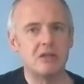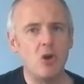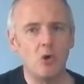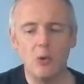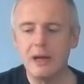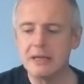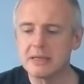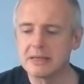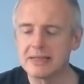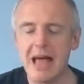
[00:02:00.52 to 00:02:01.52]
And it's not quite
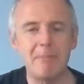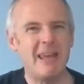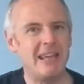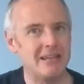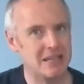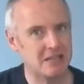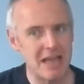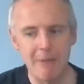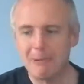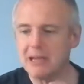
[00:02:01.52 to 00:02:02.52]
as sappy and
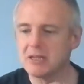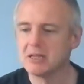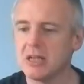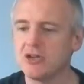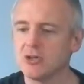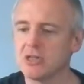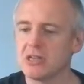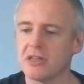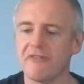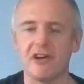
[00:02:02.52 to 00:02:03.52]
zappy
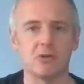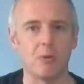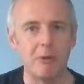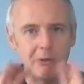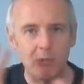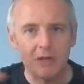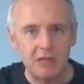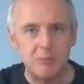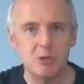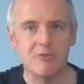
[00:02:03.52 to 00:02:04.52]
citrusy as the first one, but it, what
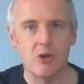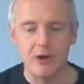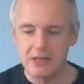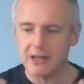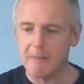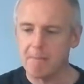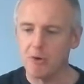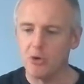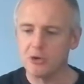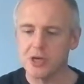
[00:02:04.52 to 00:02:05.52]
it seems to have got is like a
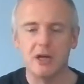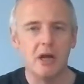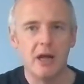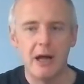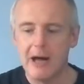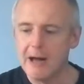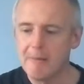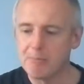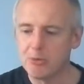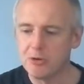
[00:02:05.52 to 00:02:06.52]
broader,
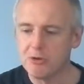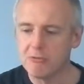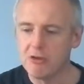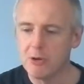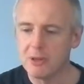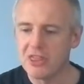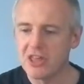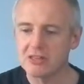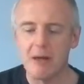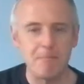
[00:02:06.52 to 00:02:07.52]
um, broader aroma.
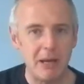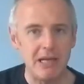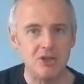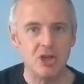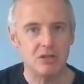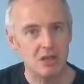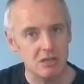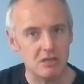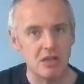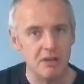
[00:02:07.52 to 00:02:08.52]
Things like peaches.
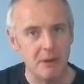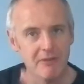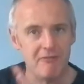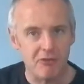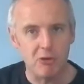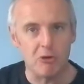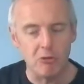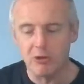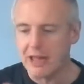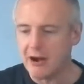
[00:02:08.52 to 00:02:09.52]
There's there's still a bit of
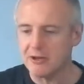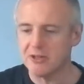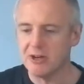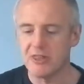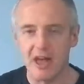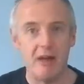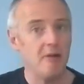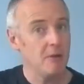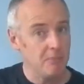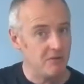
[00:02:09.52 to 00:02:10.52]
floral character in
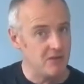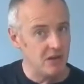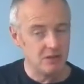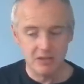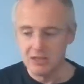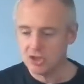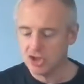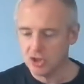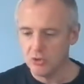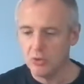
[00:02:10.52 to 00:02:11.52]
there, a bit of
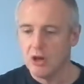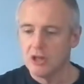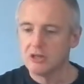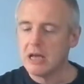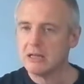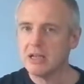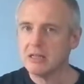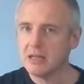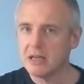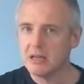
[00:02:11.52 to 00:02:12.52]
nuttiness too. It uh,
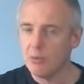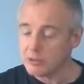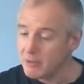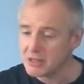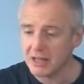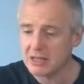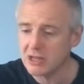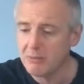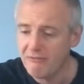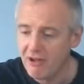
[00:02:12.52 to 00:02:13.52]
tastes like it. Well, smells like
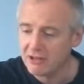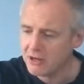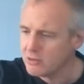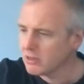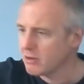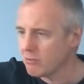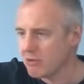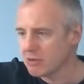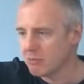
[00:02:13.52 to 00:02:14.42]
it's going to be. I don't know. It's going to be.